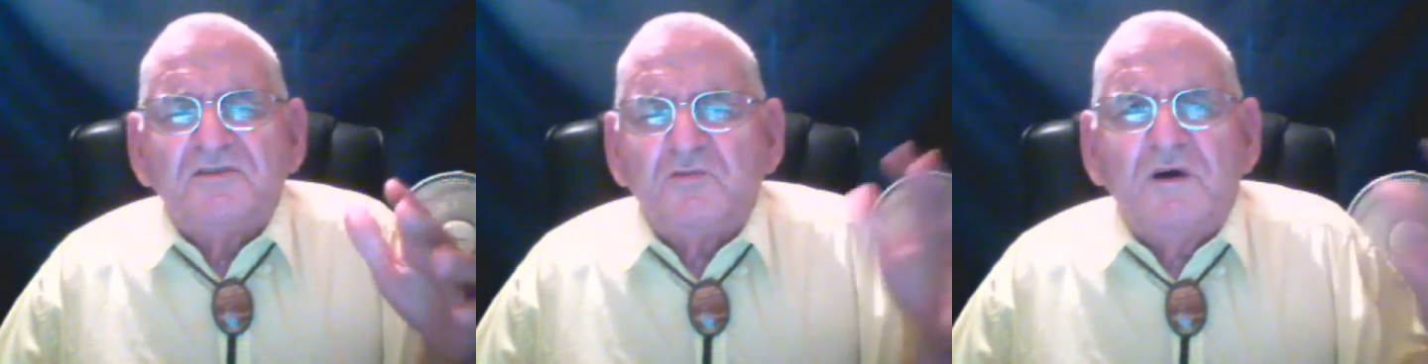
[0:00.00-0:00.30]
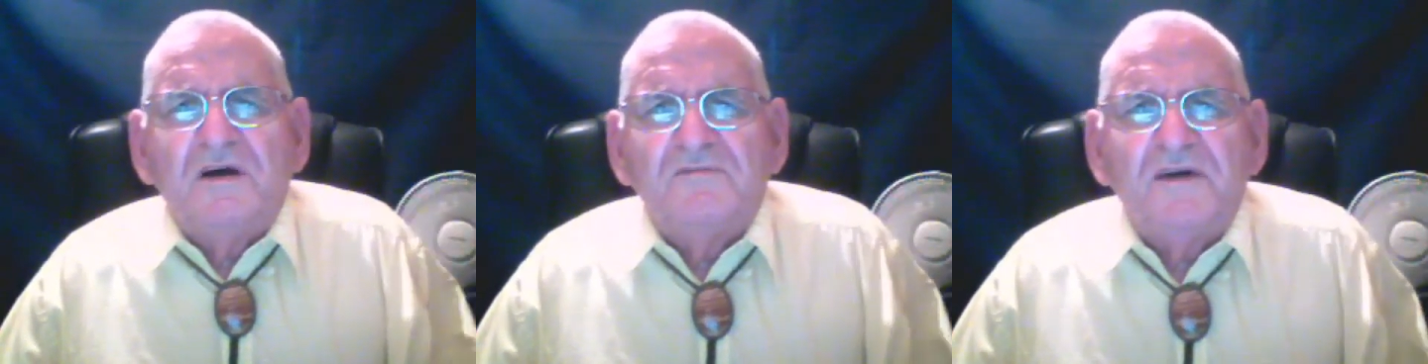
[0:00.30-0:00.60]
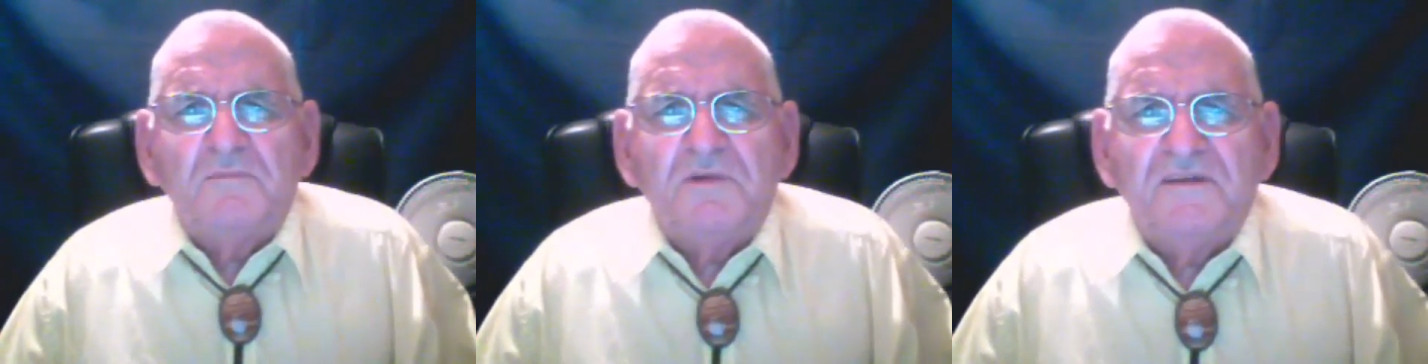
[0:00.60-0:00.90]
12,
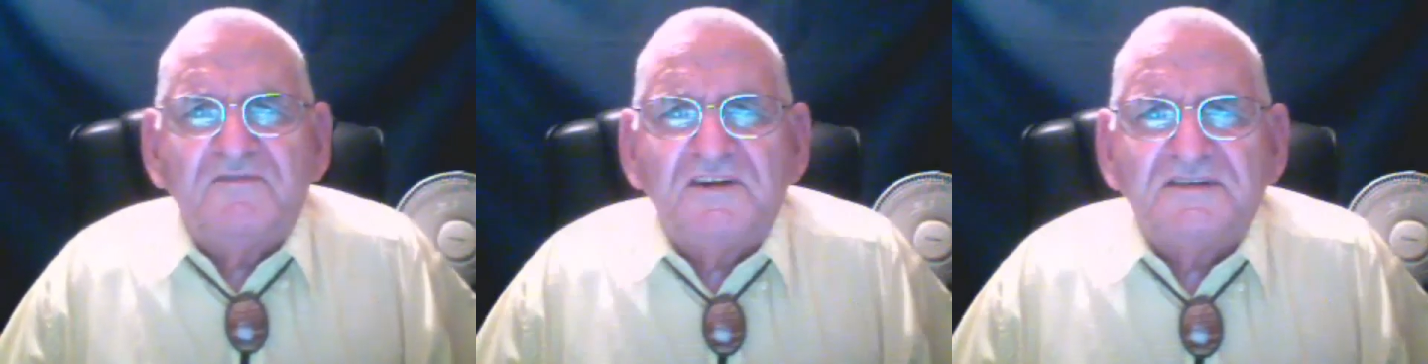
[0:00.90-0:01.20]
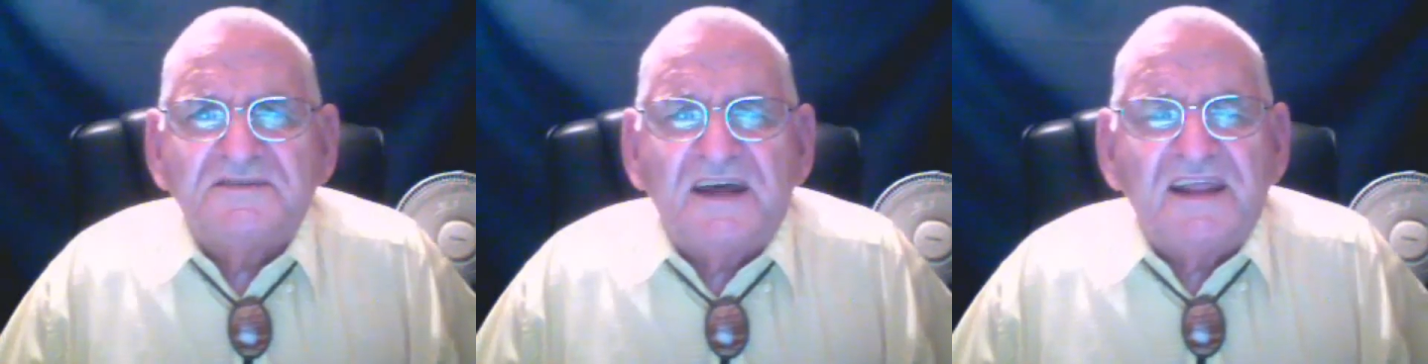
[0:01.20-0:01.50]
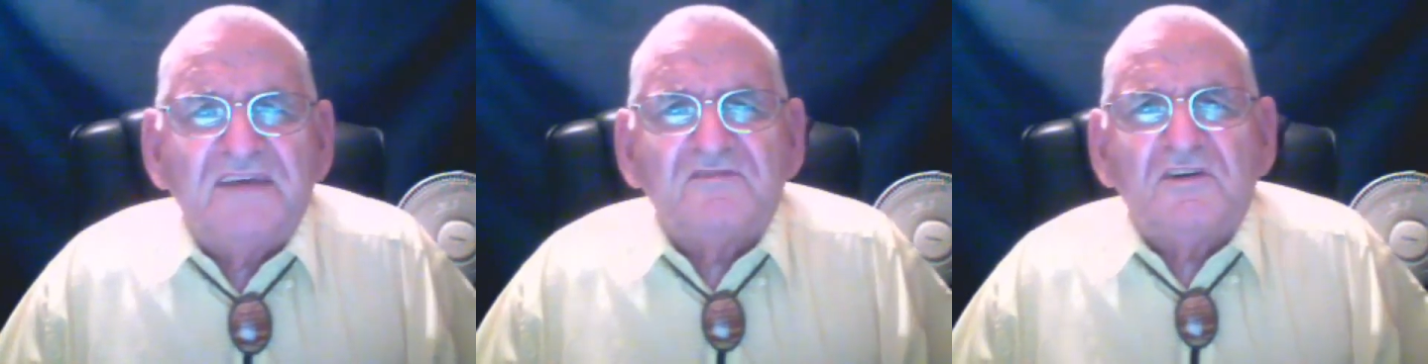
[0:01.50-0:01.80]
I believe it is. I'd
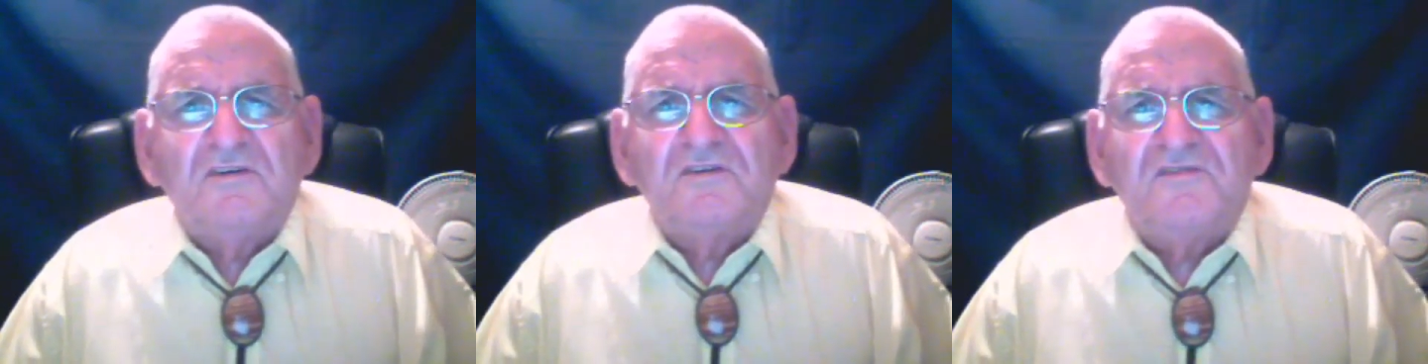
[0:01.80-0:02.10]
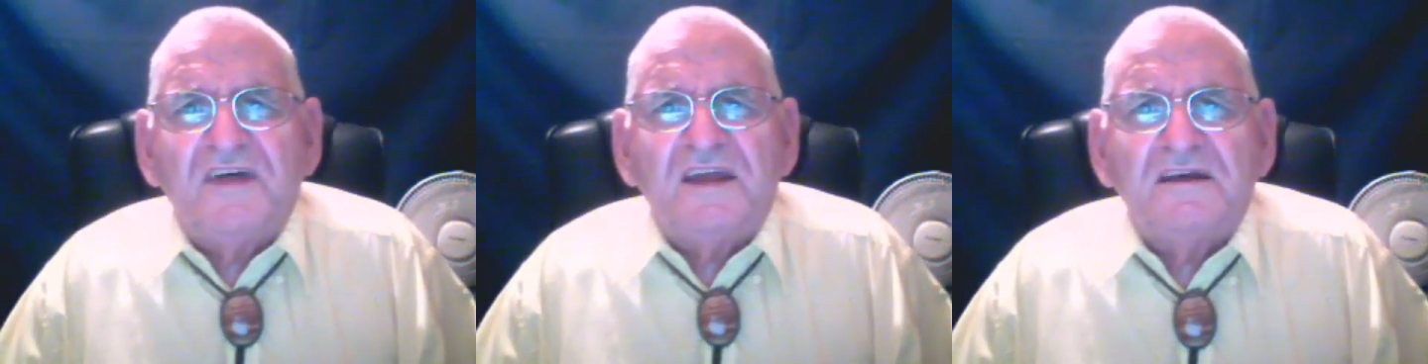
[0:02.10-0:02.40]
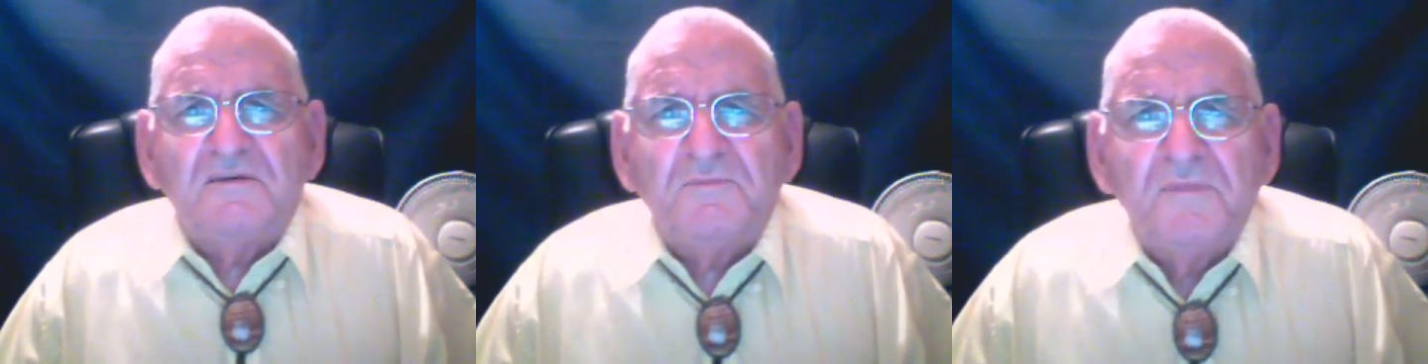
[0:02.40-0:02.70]
have to look that
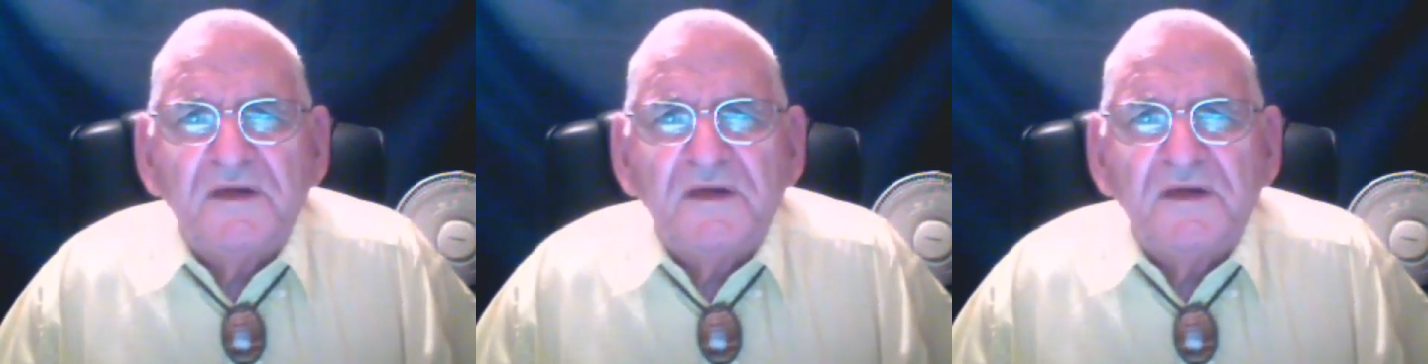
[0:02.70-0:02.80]
up.